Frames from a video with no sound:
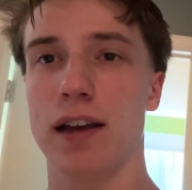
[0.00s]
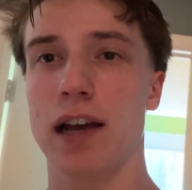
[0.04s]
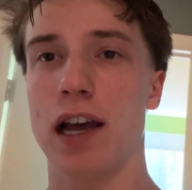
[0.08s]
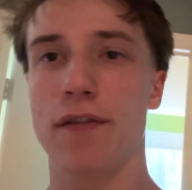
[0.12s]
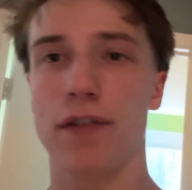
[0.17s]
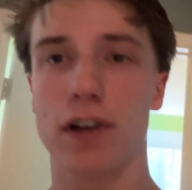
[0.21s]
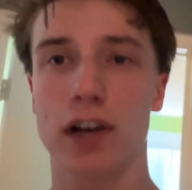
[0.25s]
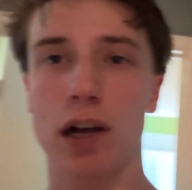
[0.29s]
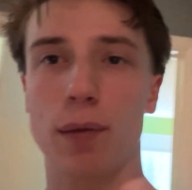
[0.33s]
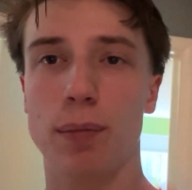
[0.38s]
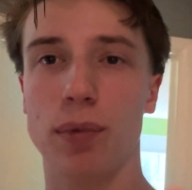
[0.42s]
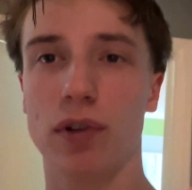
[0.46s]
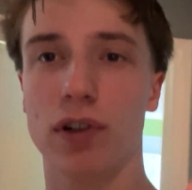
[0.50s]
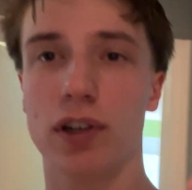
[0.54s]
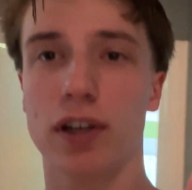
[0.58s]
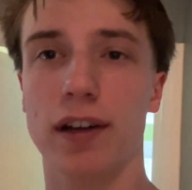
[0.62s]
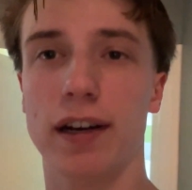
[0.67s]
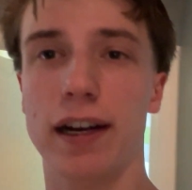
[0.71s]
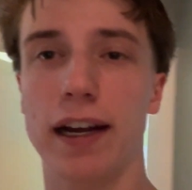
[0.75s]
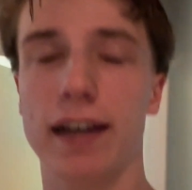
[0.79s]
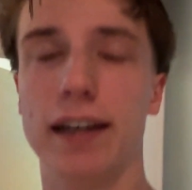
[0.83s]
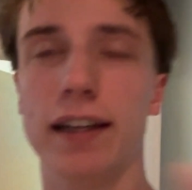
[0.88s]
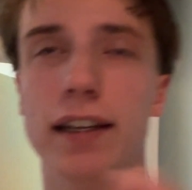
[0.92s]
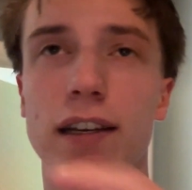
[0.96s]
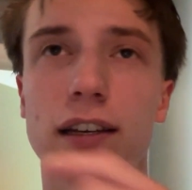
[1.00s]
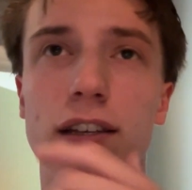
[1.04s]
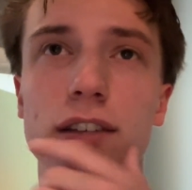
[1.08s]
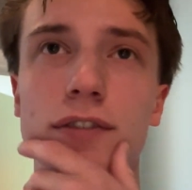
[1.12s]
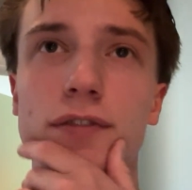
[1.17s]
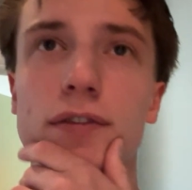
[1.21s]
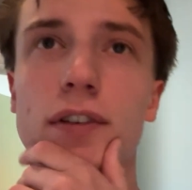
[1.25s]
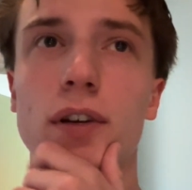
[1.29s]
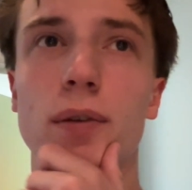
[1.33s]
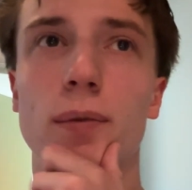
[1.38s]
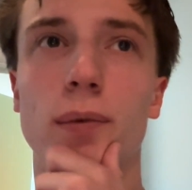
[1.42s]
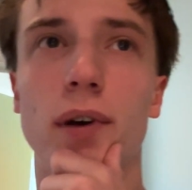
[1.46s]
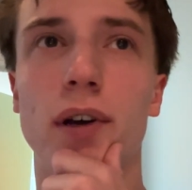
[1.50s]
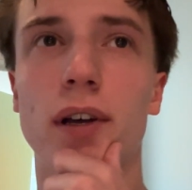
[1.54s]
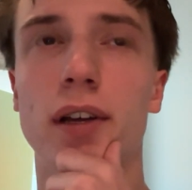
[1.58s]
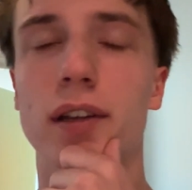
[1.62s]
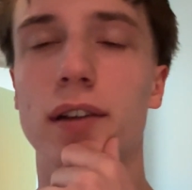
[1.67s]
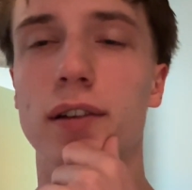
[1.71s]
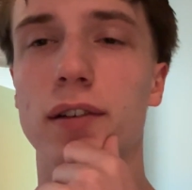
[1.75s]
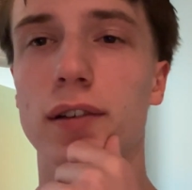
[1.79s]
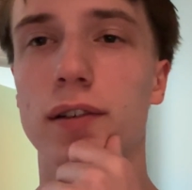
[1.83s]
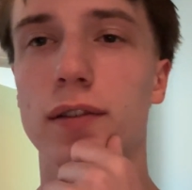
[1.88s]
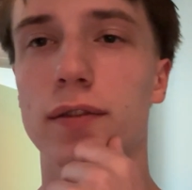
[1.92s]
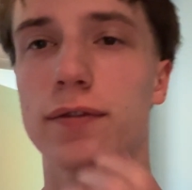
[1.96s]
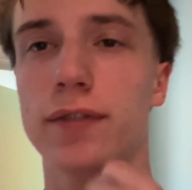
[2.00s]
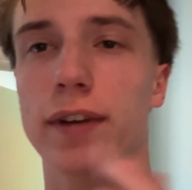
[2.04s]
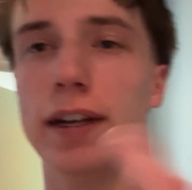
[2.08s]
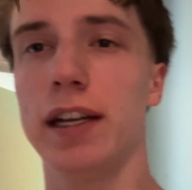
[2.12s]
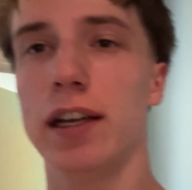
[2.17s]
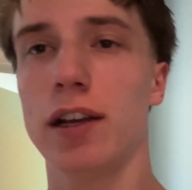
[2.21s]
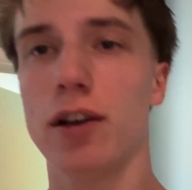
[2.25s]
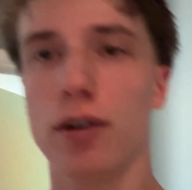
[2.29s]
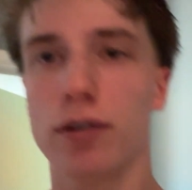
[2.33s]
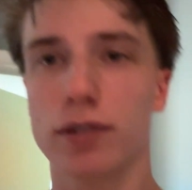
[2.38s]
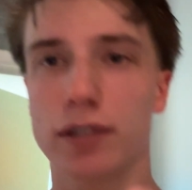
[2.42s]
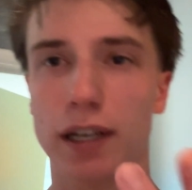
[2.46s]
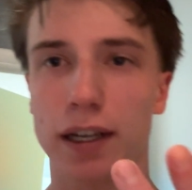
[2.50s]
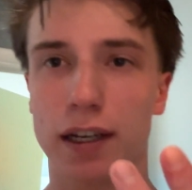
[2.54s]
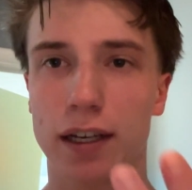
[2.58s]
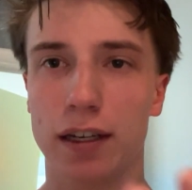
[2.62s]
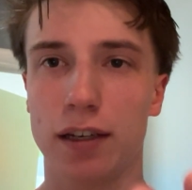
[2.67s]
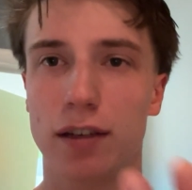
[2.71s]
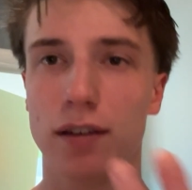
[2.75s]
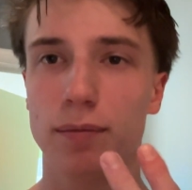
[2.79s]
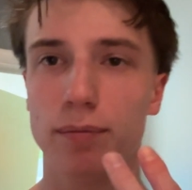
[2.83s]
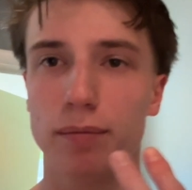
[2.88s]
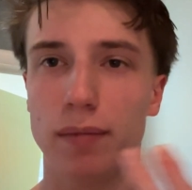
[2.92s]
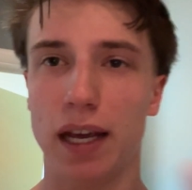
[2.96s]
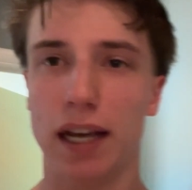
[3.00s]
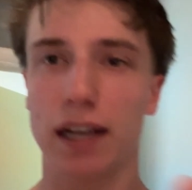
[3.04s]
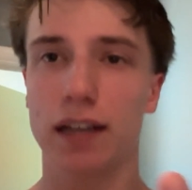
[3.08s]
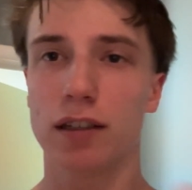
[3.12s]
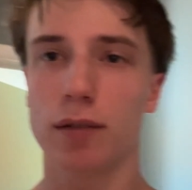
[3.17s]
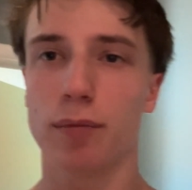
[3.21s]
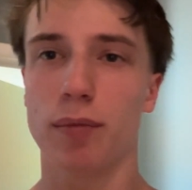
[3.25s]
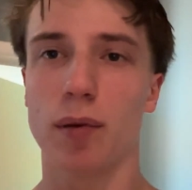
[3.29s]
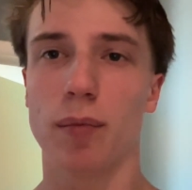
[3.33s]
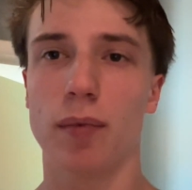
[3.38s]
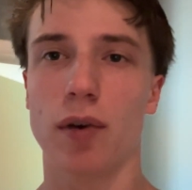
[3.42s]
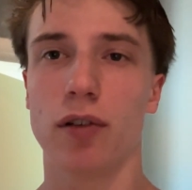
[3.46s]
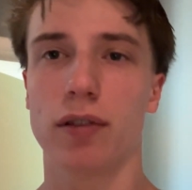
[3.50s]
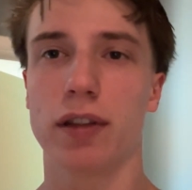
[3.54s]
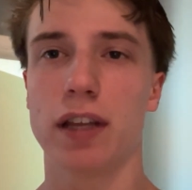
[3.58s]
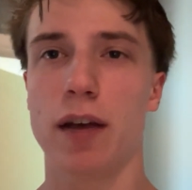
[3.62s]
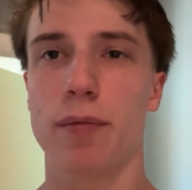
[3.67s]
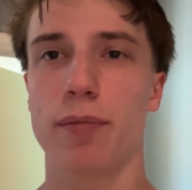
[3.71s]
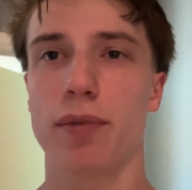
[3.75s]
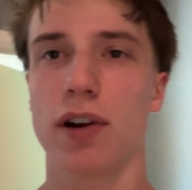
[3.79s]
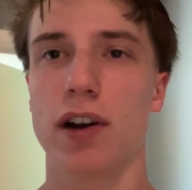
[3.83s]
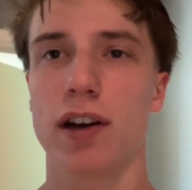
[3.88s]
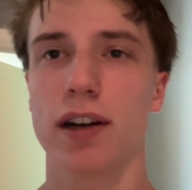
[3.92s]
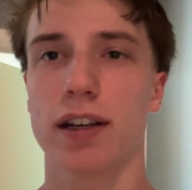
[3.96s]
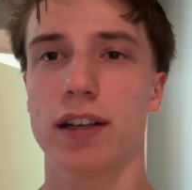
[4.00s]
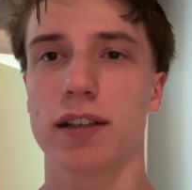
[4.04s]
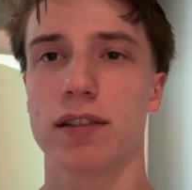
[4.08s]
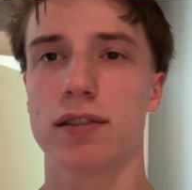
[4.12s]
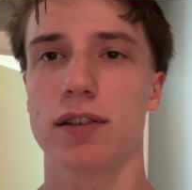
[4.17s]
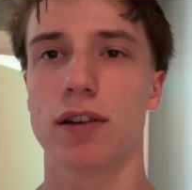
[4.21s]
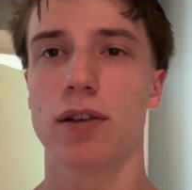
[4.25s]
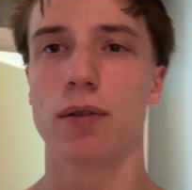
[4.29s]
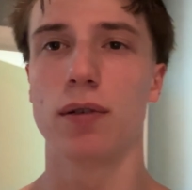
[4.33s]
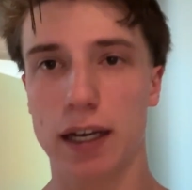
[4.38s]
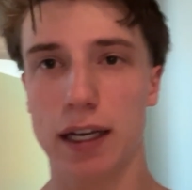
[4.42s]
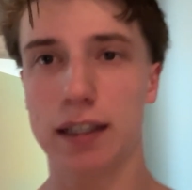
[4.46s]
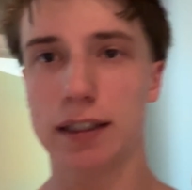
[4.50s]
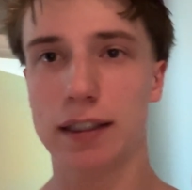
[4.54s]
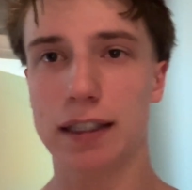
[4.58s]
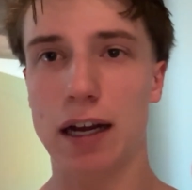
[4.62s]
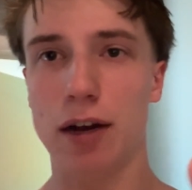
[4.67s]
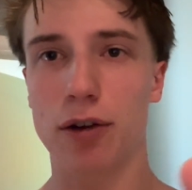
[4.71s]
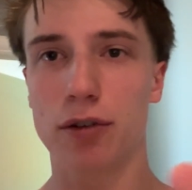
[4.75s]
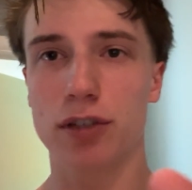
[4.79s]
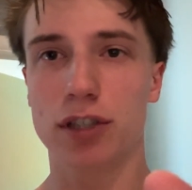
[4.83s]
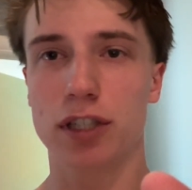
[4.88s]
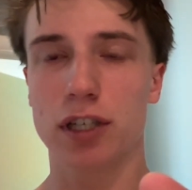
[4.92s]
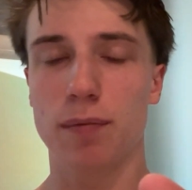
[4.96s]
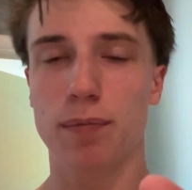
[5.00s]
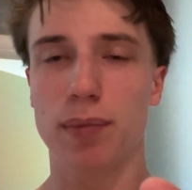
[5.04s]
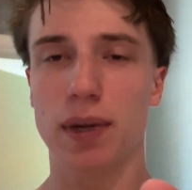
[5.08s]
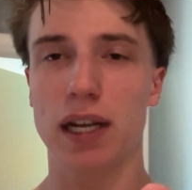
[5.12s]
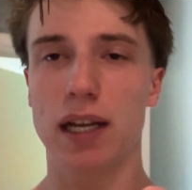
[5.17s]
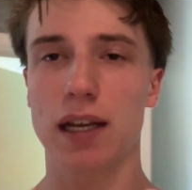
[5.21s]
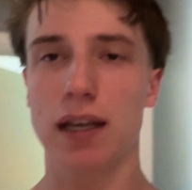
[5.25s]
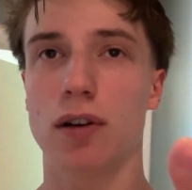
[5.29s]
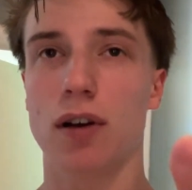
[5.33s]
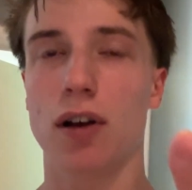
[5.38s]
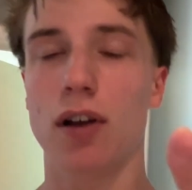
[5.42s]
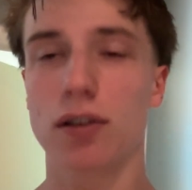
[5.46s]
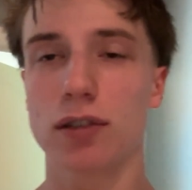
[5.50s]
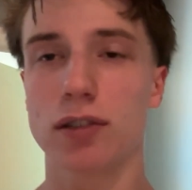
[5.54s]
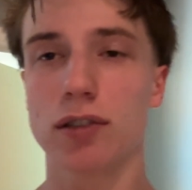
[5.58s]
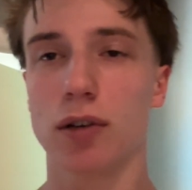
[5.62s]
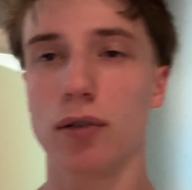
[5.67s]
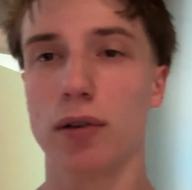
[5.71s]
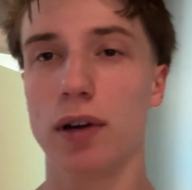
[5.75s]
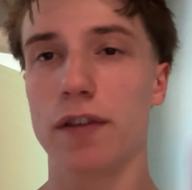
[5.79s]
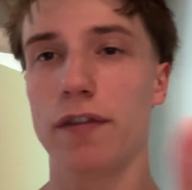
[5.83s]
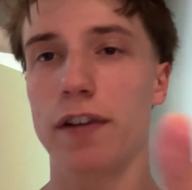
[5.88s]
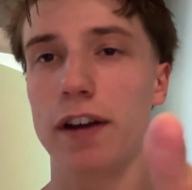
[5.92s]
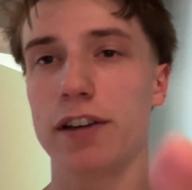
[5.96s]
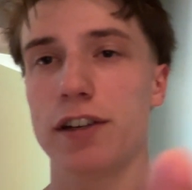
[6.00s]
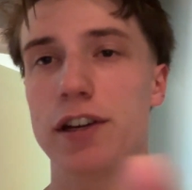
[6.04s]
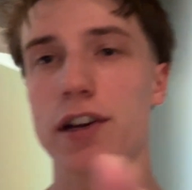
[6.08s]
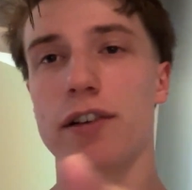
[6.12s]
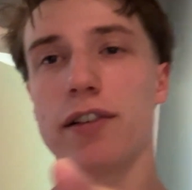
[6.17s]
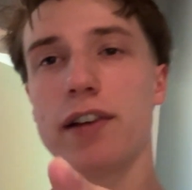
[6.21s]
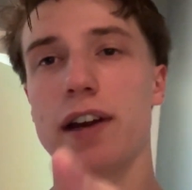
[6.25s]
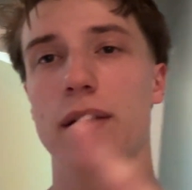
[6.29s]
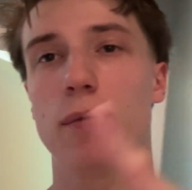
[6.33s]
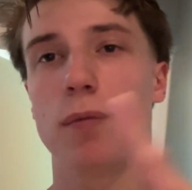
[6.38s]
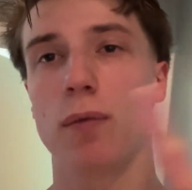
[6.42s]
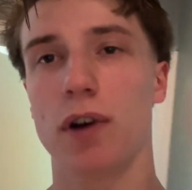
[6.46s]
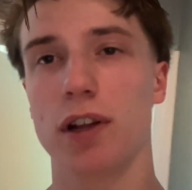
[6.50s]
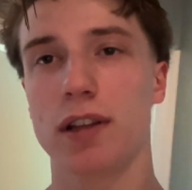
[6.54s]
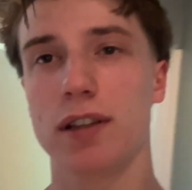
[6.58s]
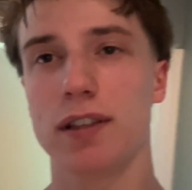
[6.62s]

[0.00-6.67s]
I have a couple of good ideas for what videos I could make to promote that product, so it's now shipping. Also, if I generate one